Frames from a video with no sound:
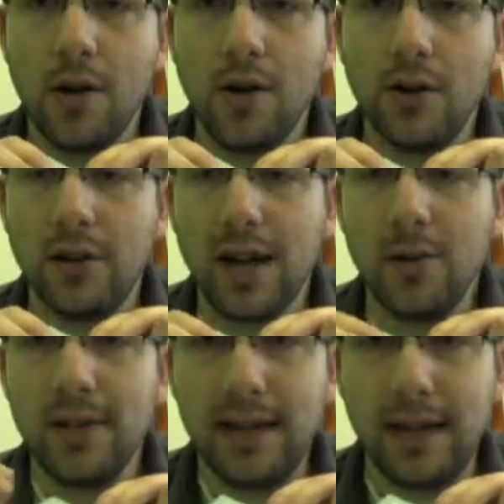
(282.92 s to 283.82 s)
So now
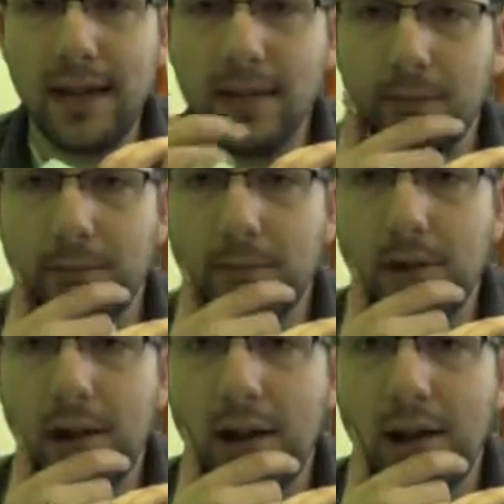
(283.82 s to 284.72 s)
we take
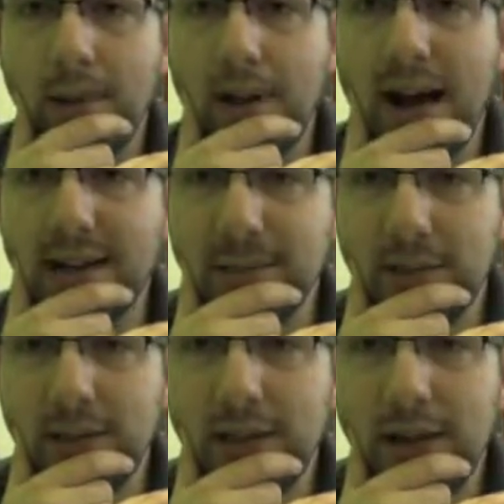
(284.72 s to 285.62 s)
the
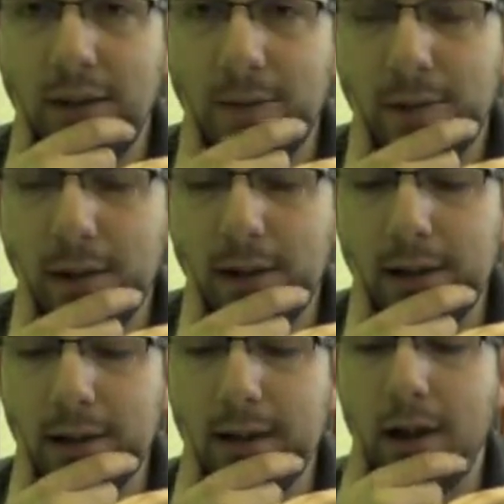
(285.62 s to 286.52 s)
possibility of
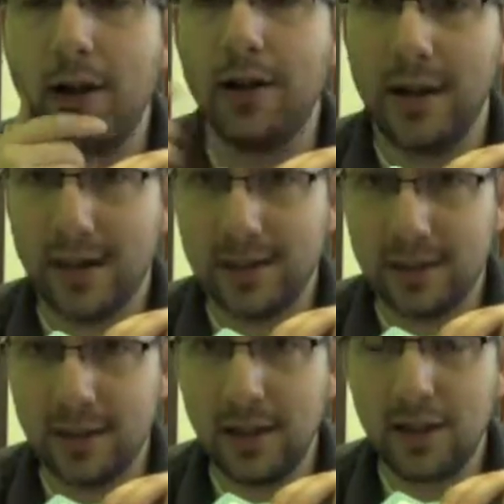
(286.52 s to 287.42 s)
our next
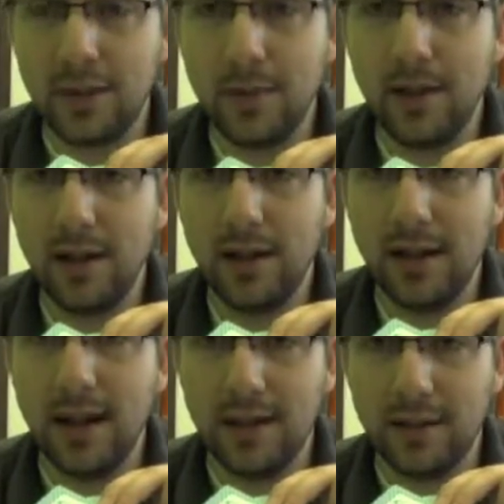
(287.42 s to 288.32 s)
selection being
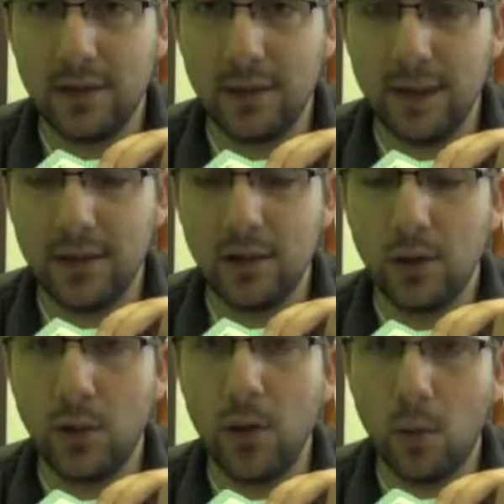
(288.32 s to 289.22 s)
the ace of spades,
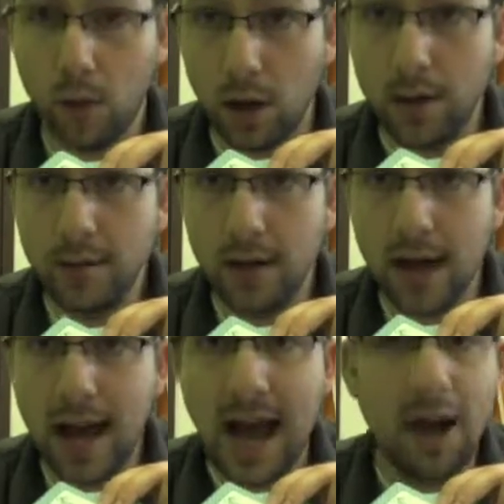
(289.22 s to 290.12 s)
so 1,
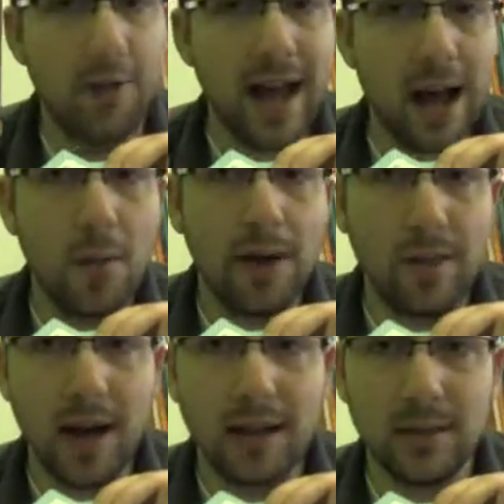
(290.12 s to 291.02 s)
out of how
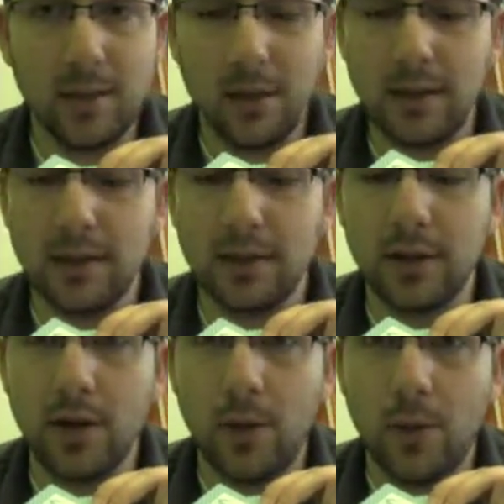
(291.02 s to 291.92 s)
many possibilities?
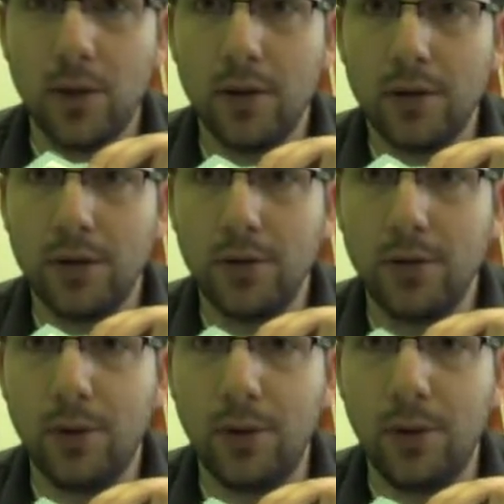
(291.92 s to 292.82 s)
1,
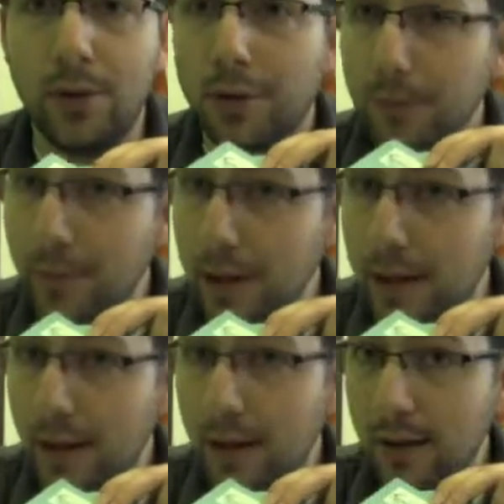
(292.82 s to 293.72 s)
2, 3.